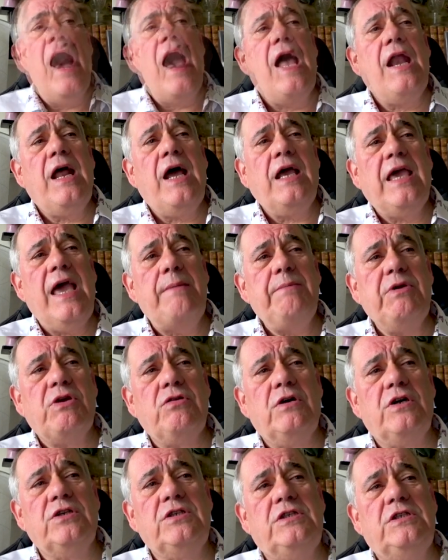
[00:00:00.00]
And I came
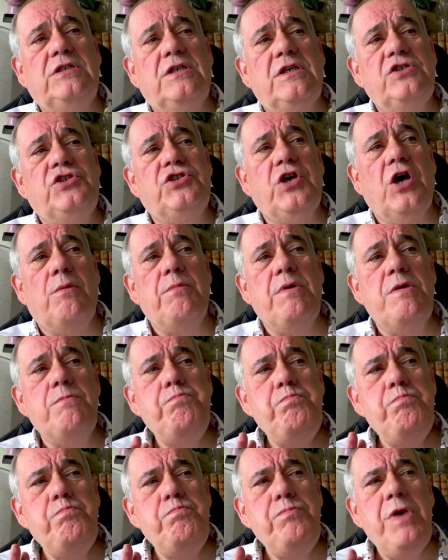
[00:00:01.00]
across some
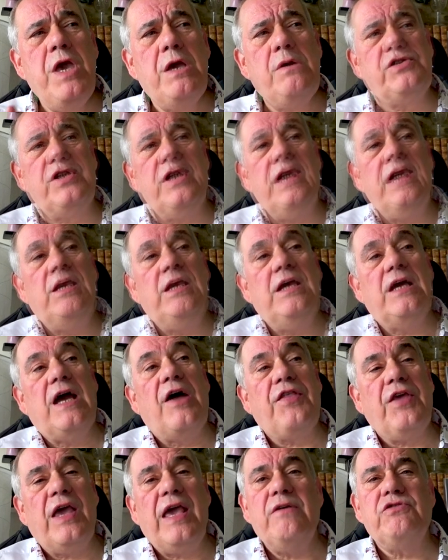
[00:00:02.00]
music.
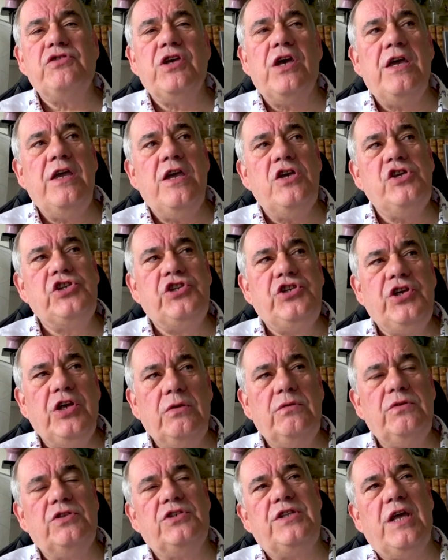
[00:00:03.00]
I think it was a
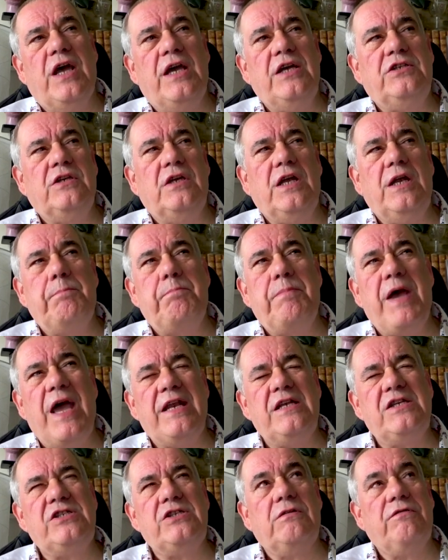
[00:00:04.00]
student station in
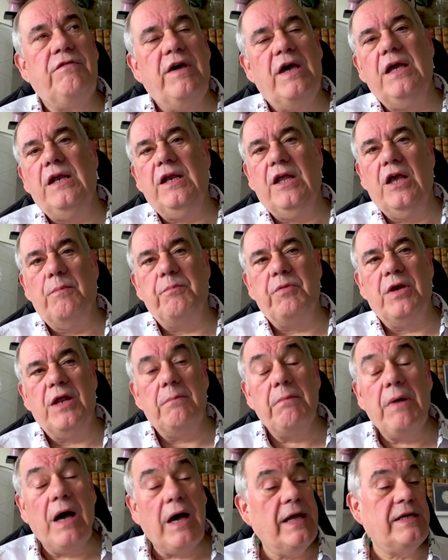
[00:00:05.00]
Pennsylvania, but
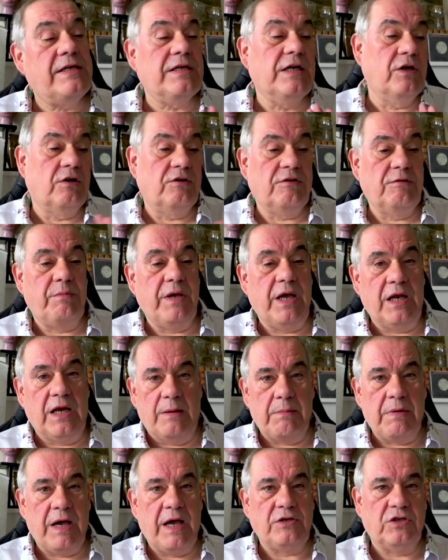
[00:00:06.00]
it might not have been.
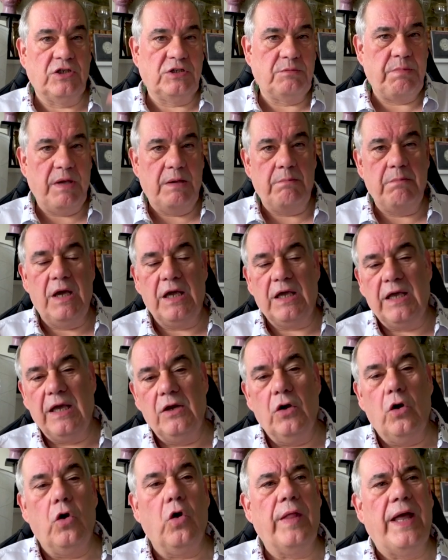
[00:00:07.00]
I might just be
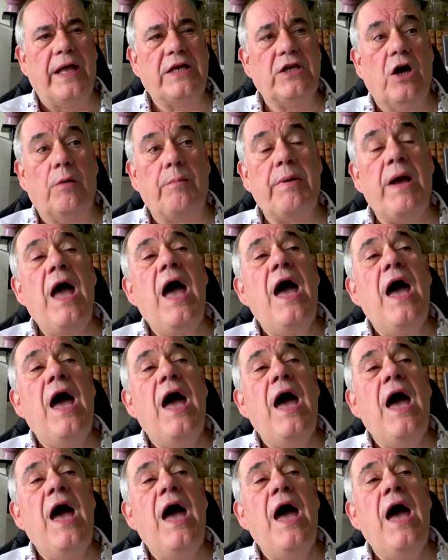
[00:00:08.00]
making all that up.